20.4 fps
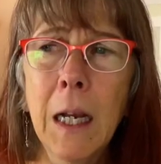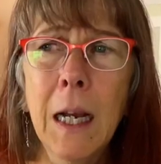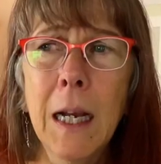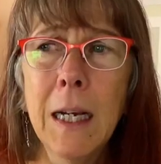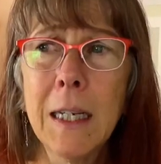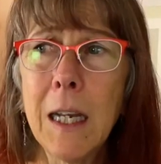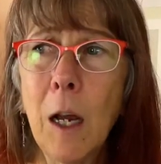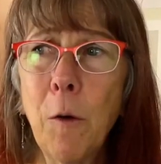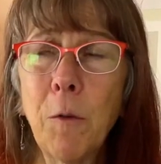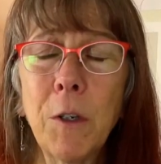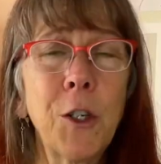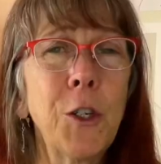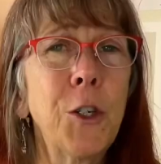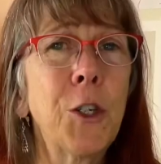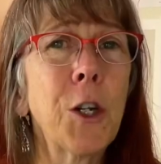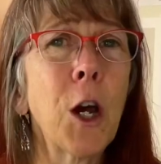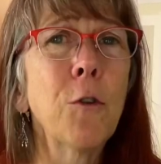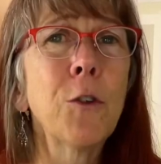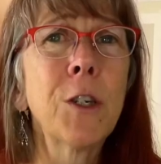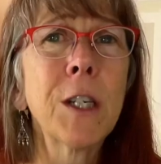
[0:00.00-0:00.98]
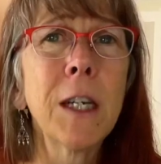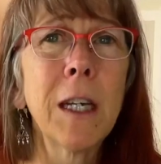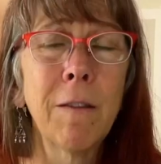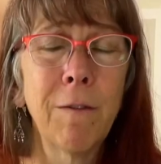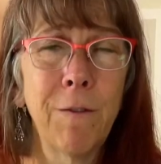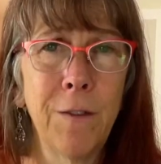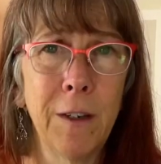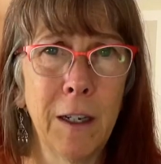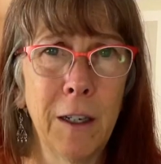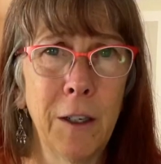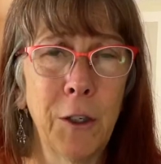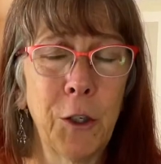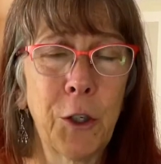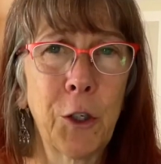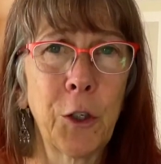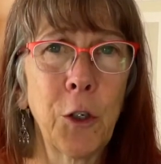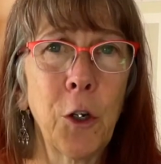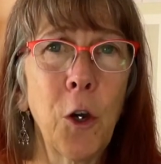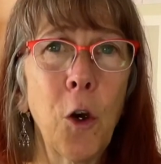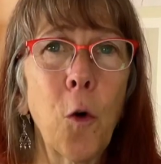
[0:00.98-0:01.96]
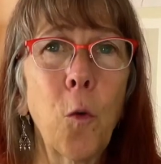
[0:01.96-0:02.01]
As I was dosing
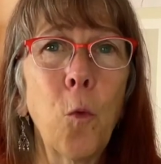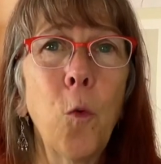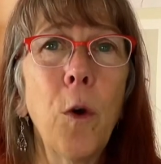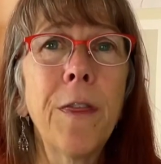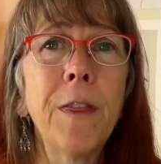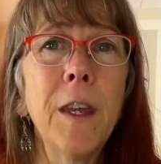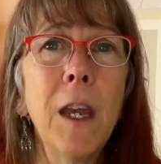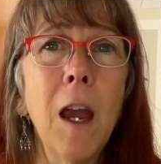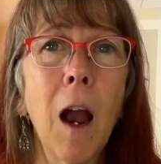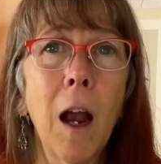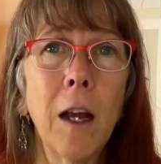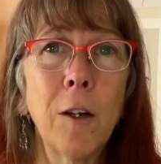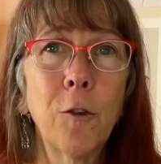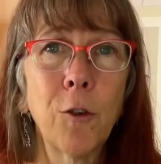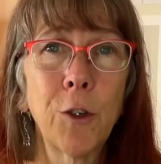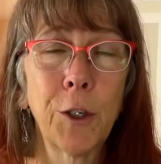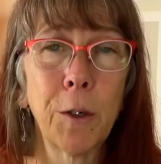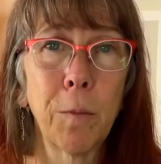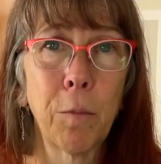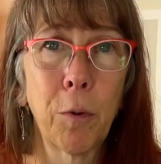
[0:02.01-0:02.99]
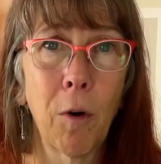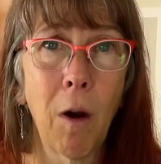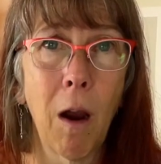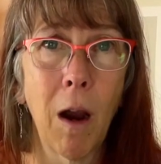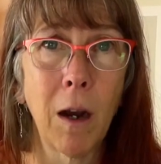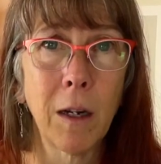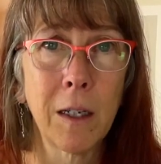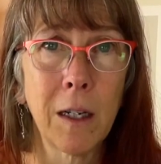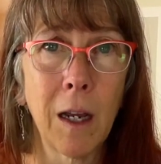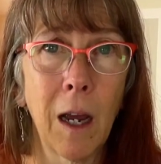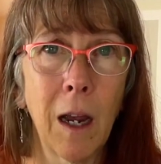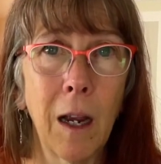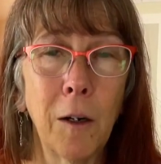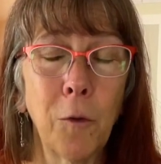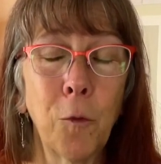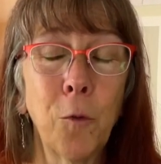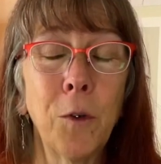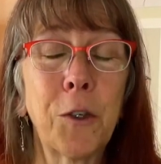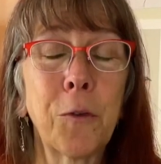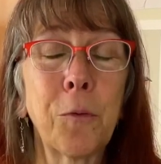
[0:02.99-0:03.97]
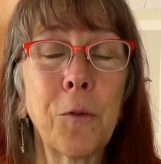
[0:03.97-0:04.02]
Finch with the hydrogen peroxide,
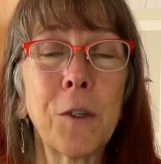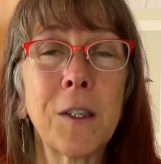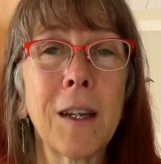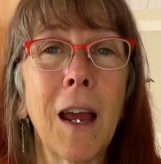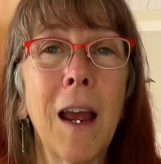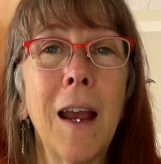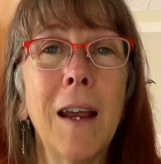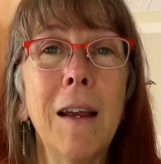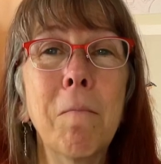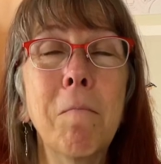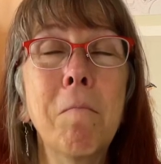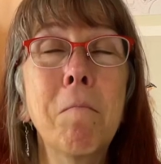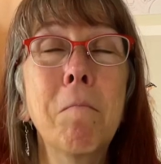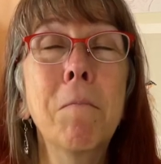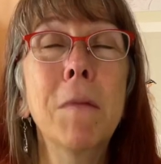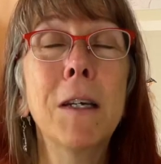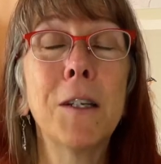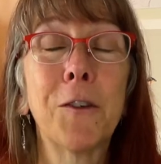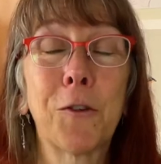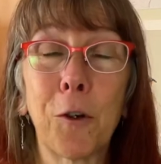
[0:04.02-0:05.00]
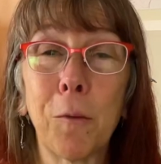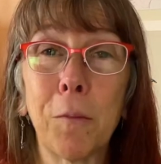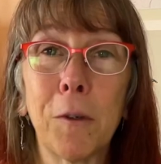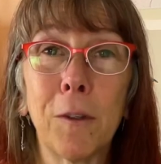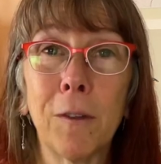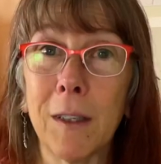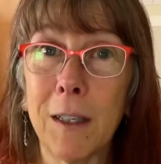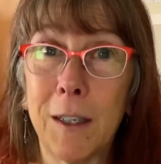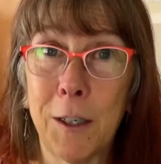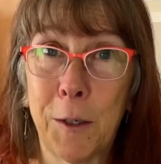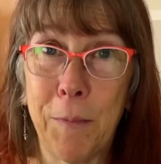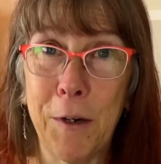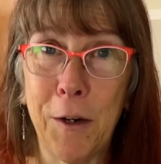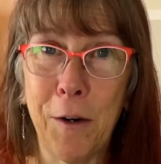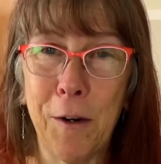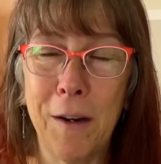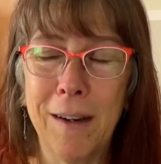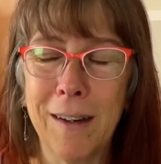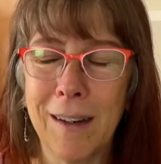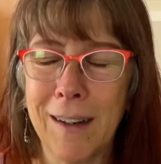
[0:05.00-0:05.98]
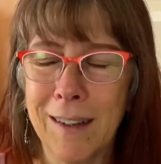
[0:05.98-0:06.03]
which was a miserable
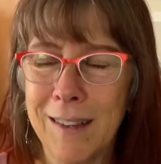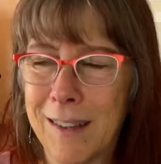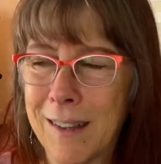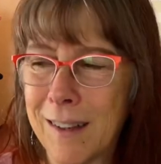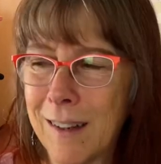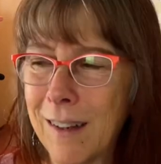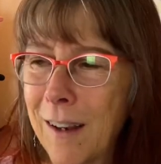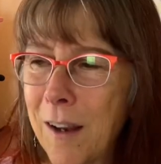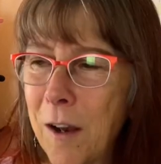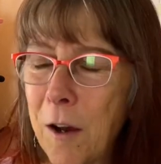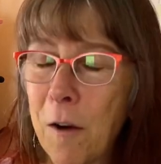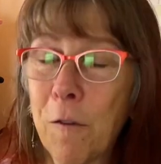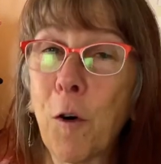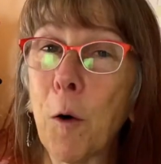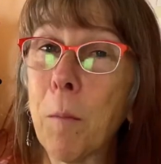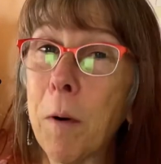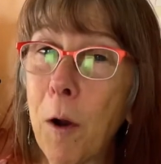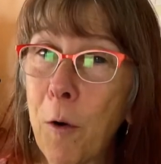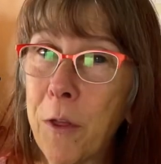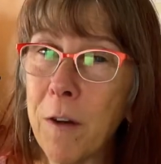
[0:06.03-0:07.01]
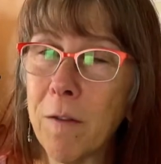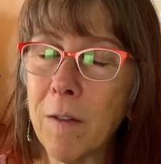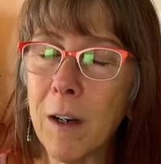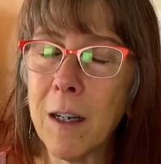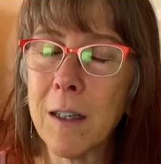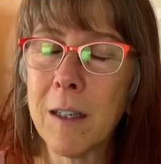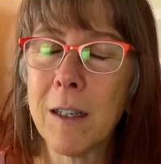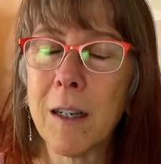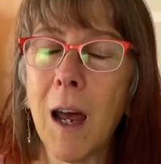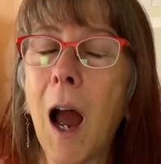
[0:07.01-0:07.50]
experience for both of us.